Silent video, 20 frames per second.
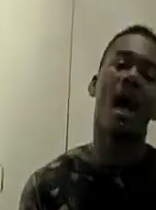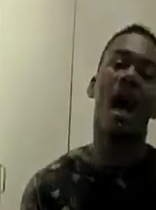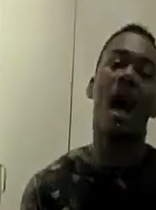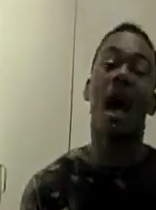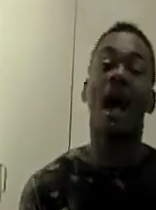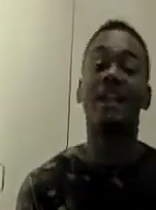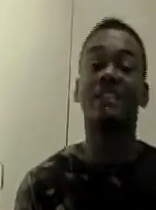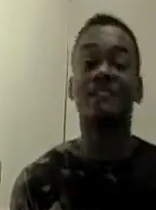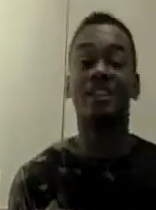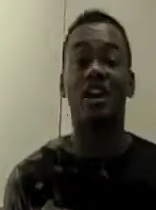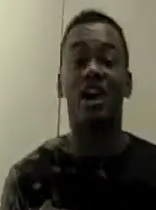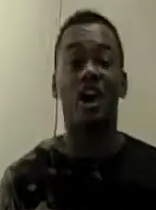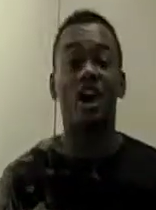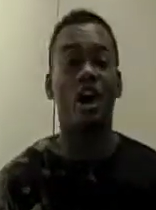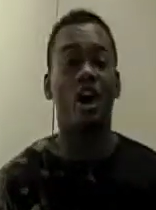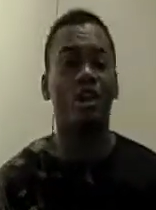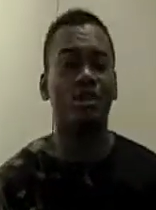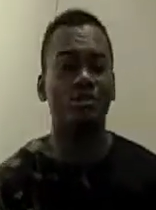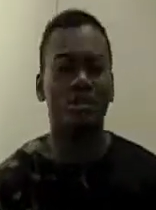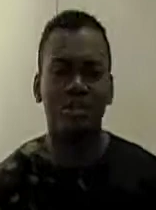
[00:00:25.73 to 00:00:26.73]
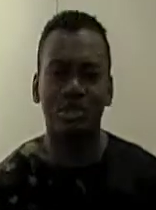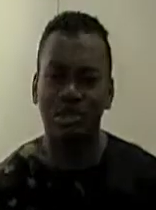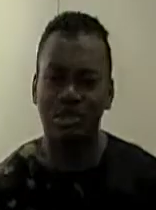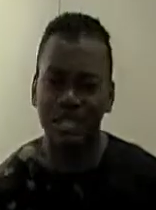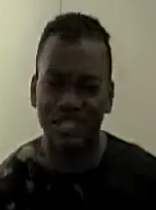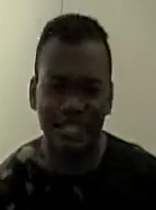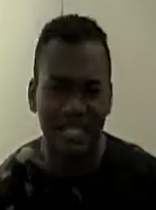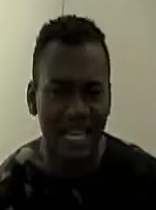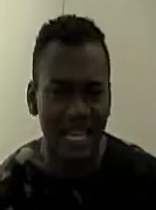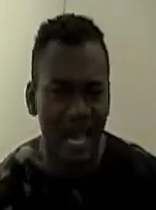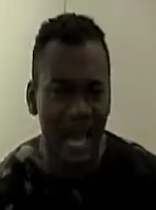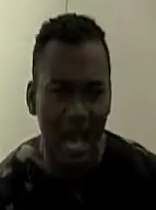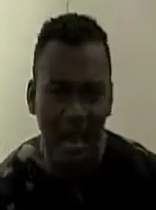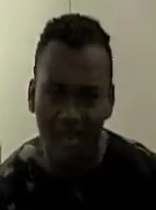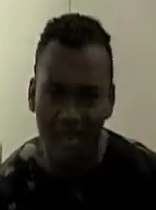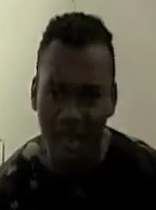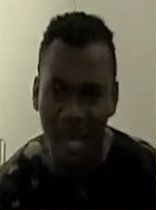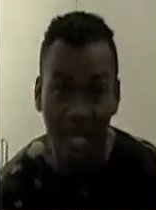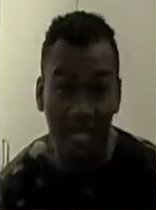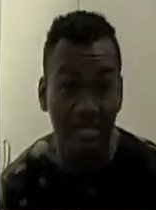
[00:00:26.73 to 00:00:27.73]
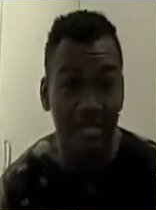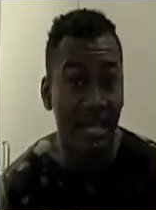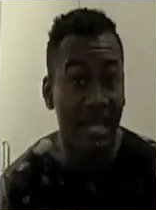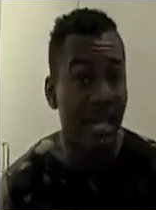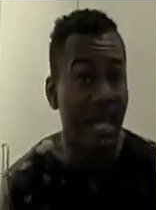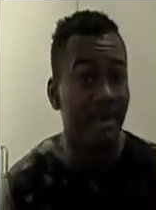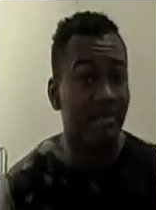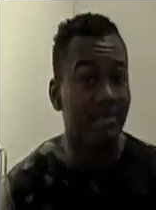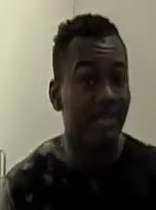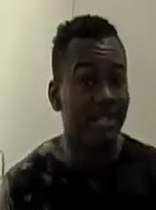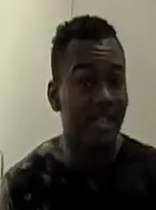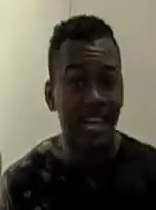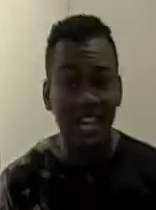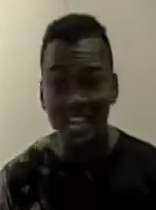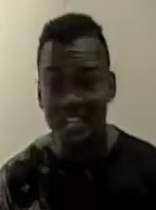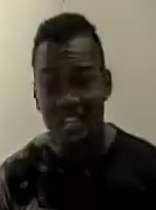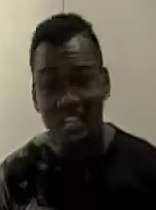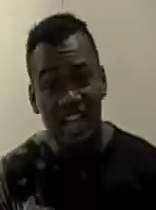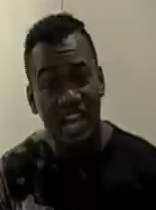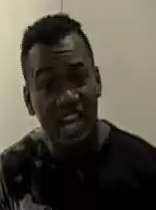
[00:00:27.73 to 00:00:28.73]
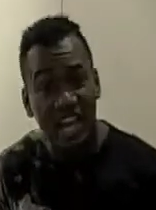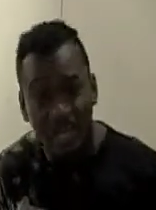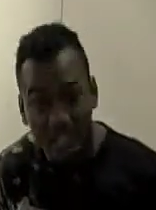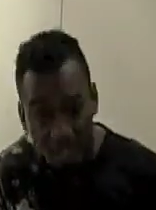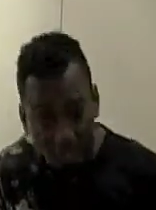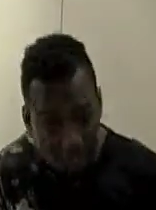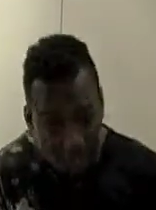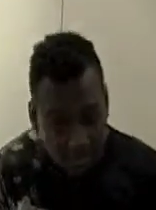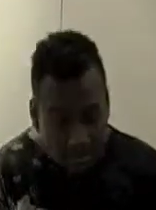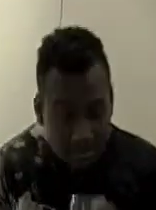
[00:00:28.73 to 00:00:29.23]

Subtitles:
I told you to stay out my damn kitchen.